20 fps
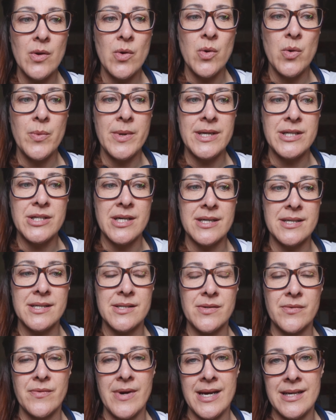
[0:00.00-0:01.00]
or we
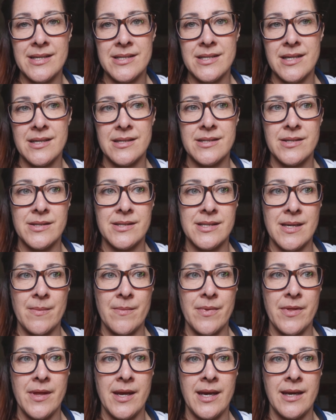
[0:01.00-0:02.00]
just surrender to
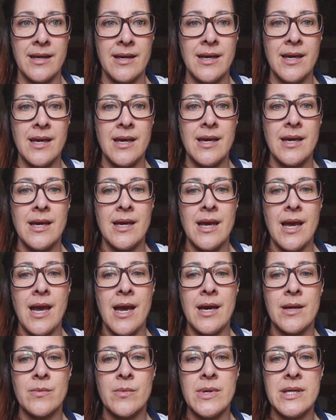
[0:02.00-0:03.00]
something
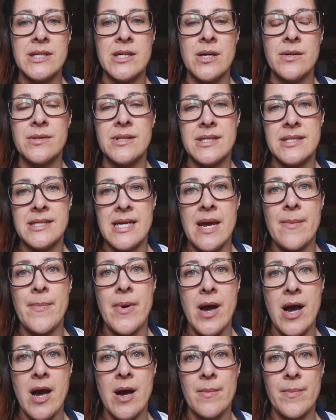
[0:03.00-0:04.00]
and we don't step
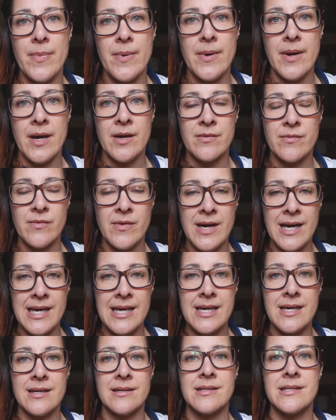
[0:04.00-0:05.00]
up and
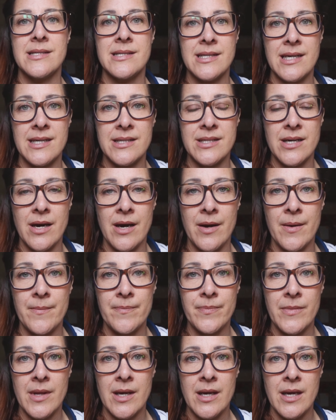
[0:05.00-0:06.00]
really consider,
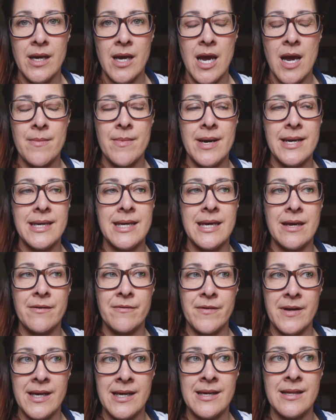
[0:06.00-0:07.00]
am I
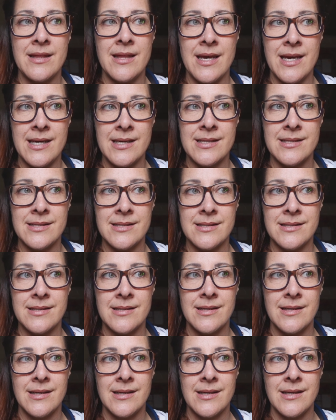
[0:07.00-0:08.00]
giving
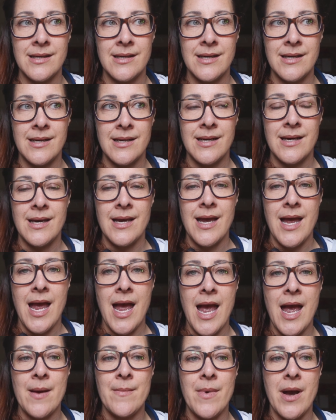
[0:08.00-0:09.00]
this?
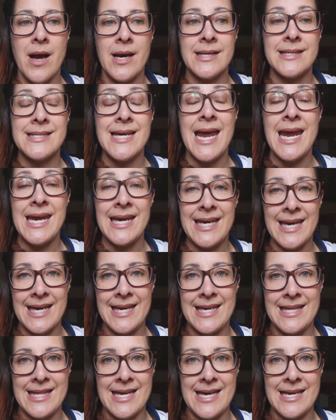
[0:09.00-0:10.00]
Am I
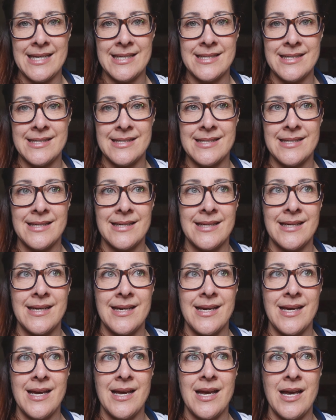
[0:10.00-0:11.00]
taking this?
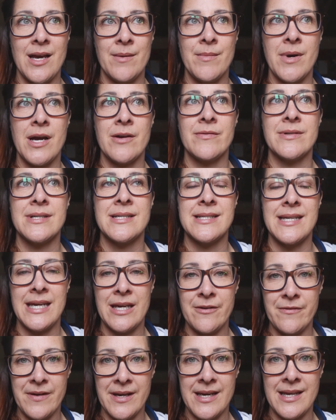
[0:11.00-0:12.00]
Am I
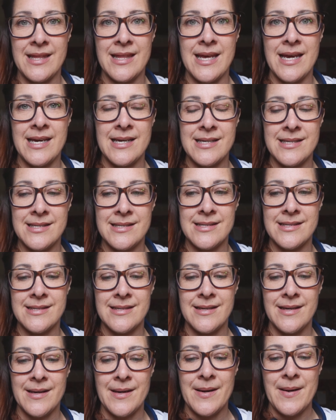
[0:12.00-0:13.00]
receiving this?